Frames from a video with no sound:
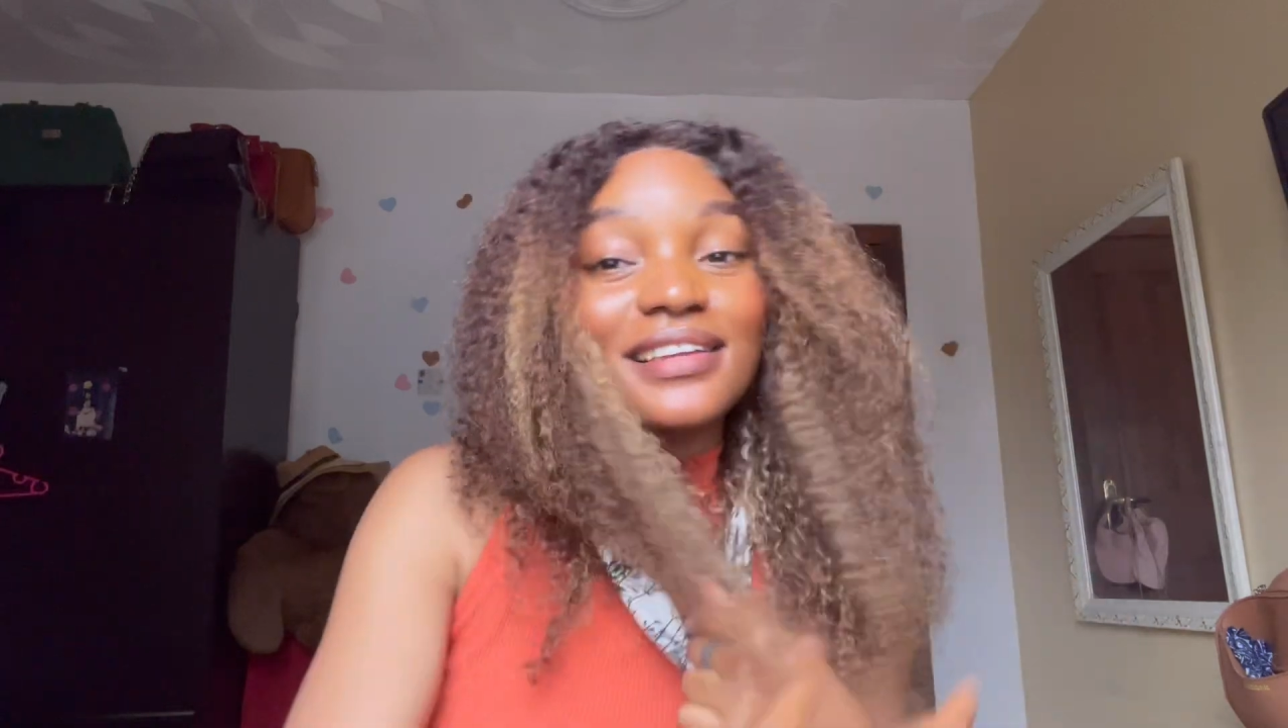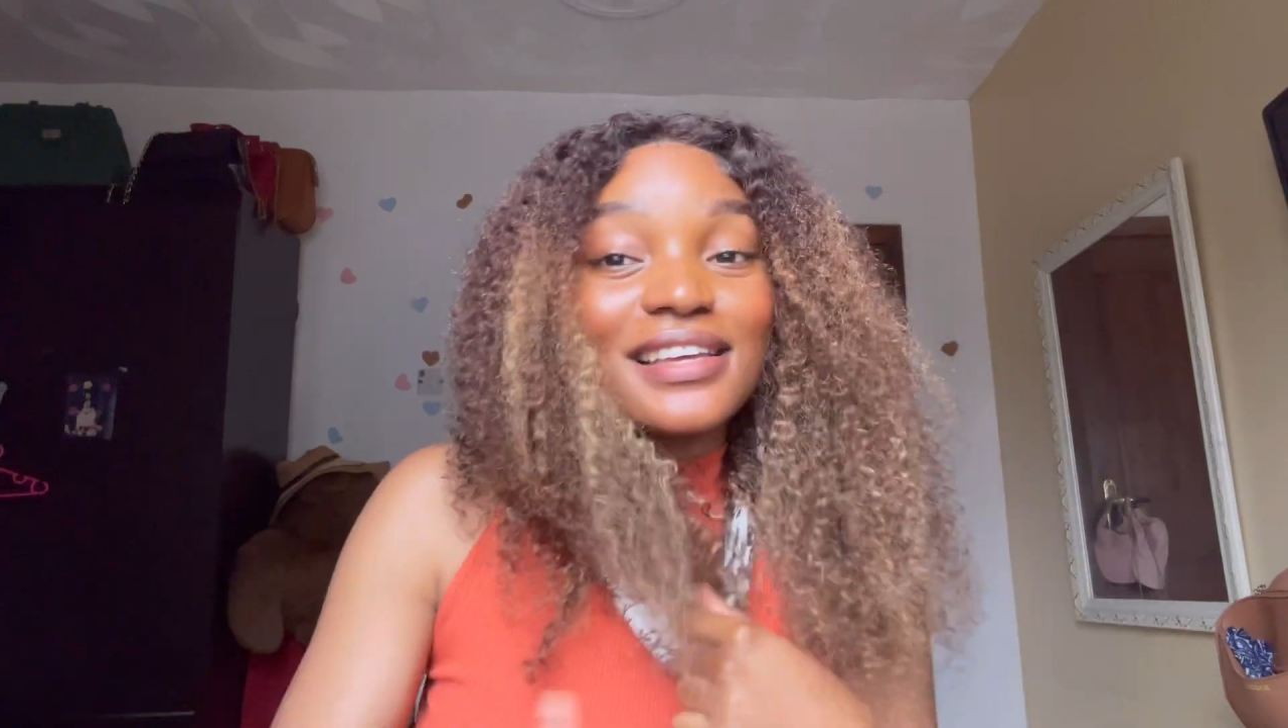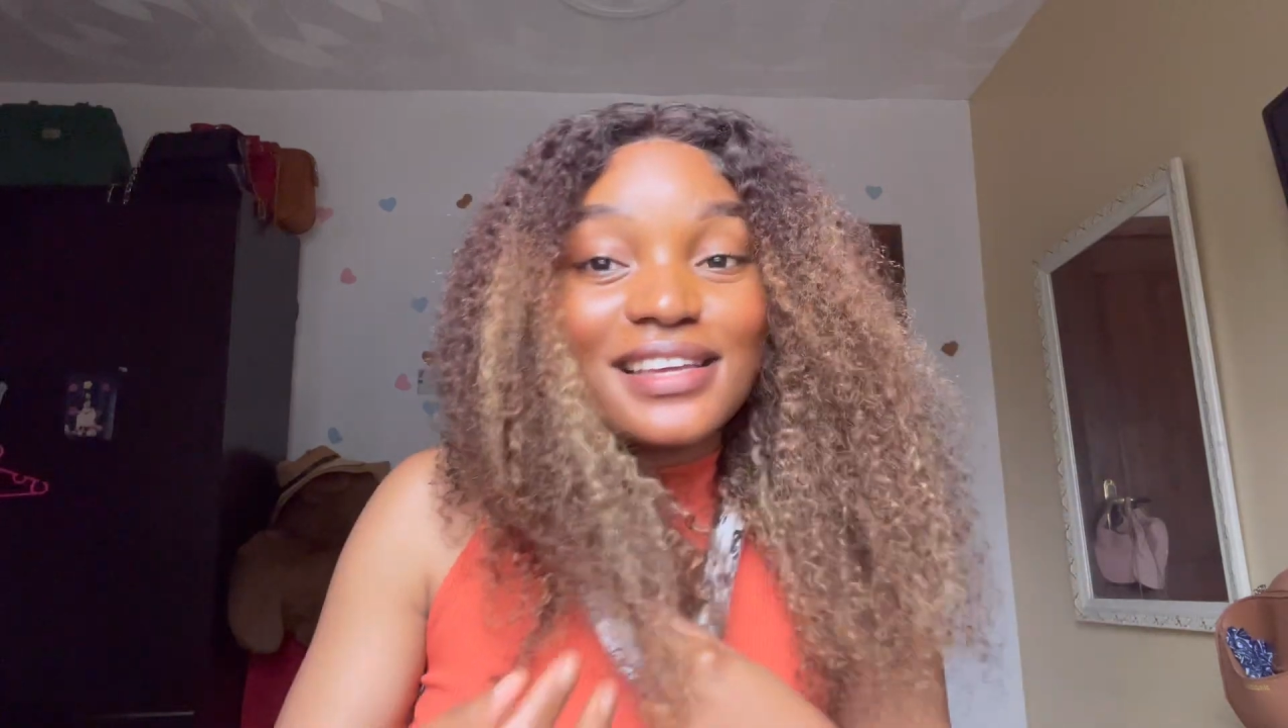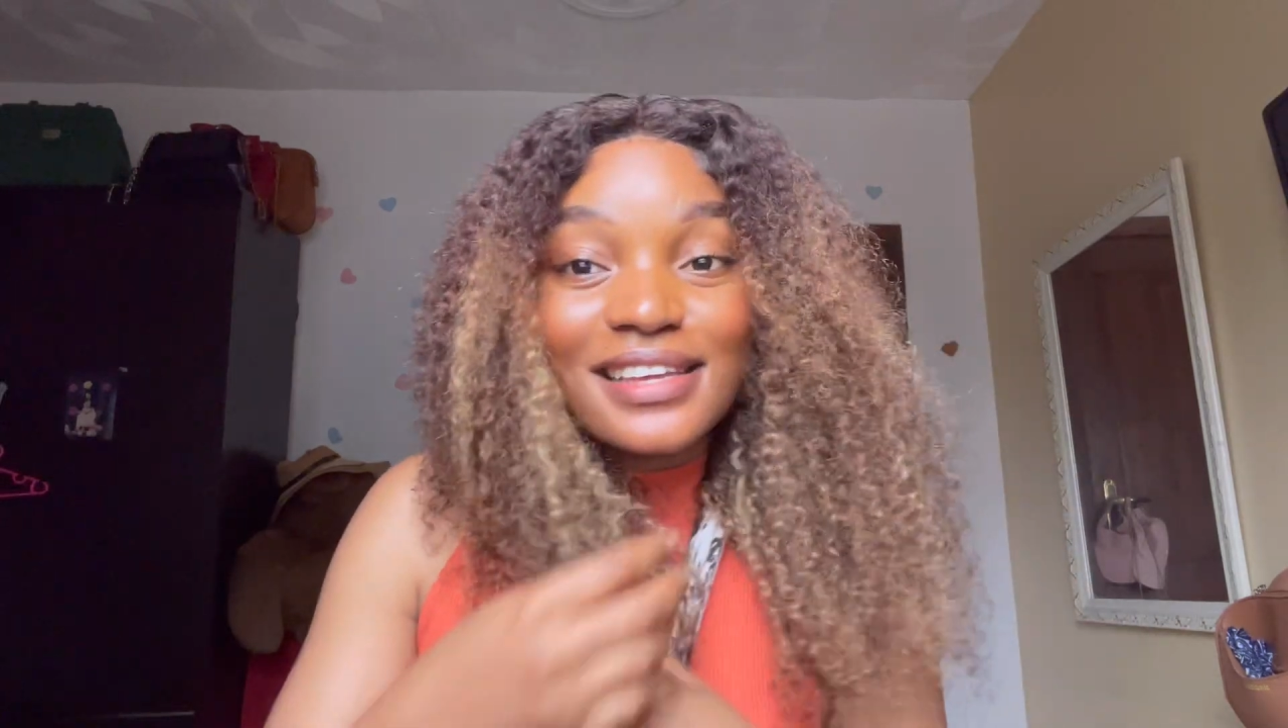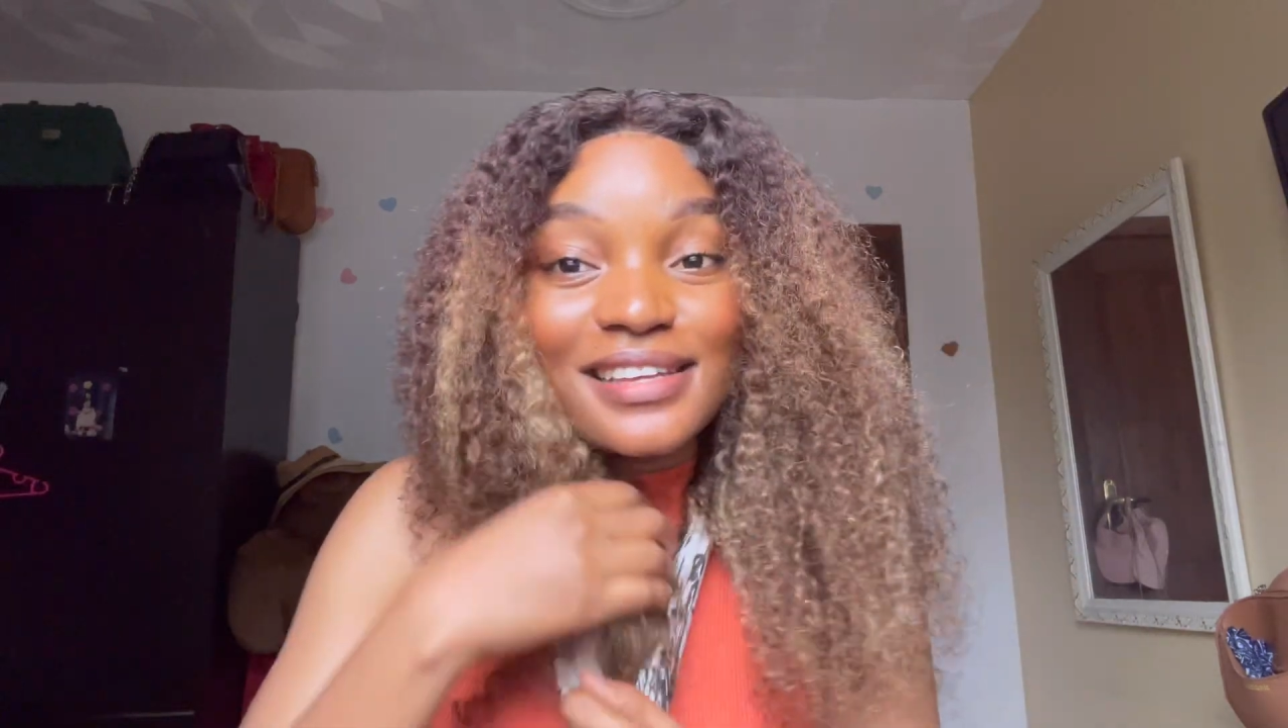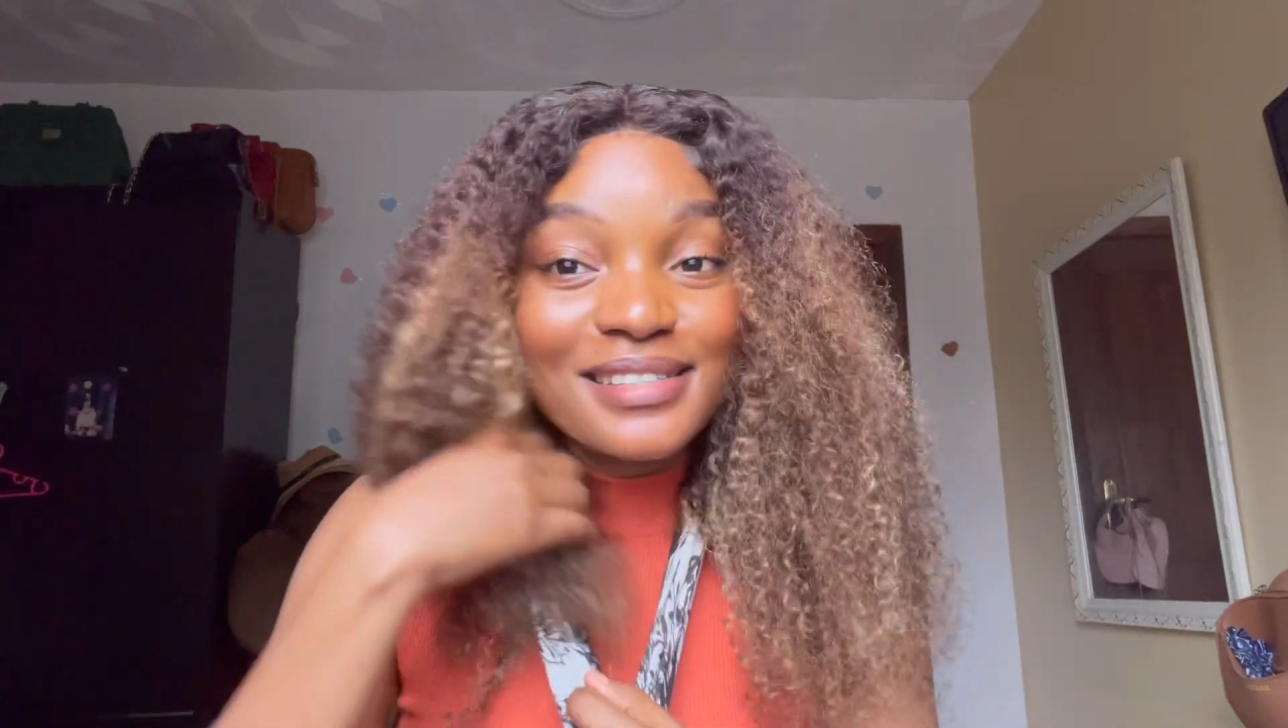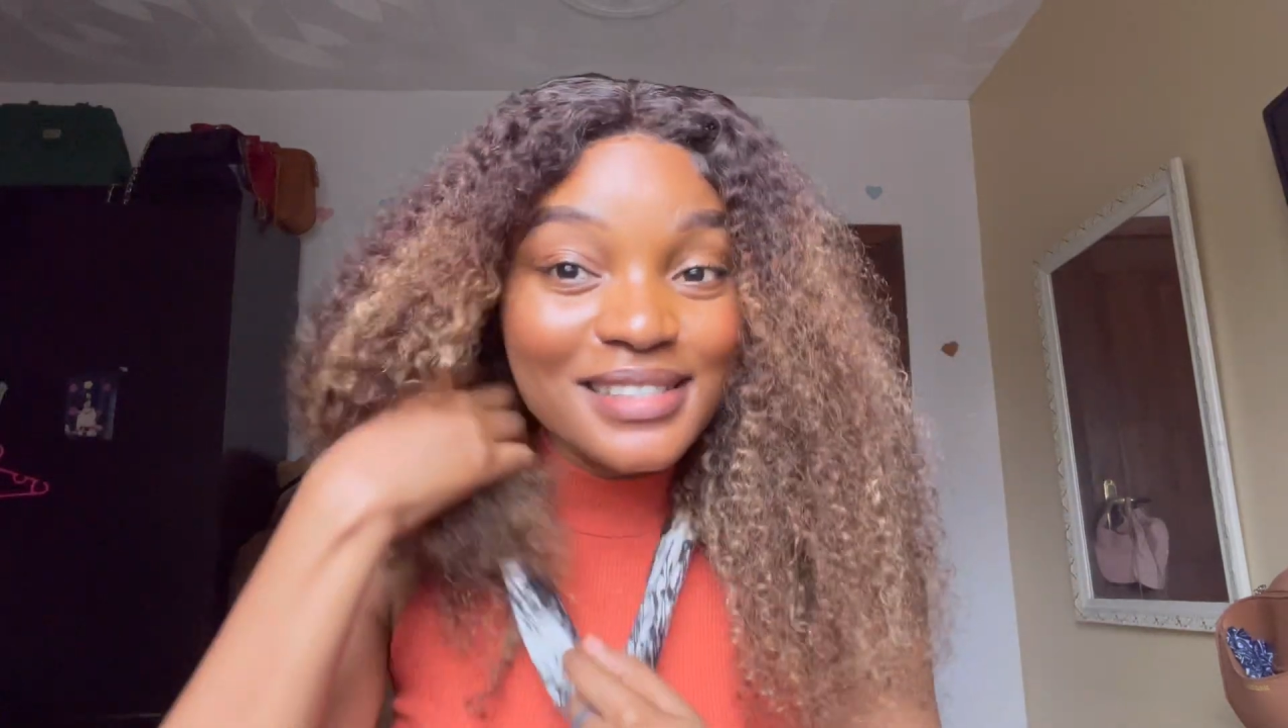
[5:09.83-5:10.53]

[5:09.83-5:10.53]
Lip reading: a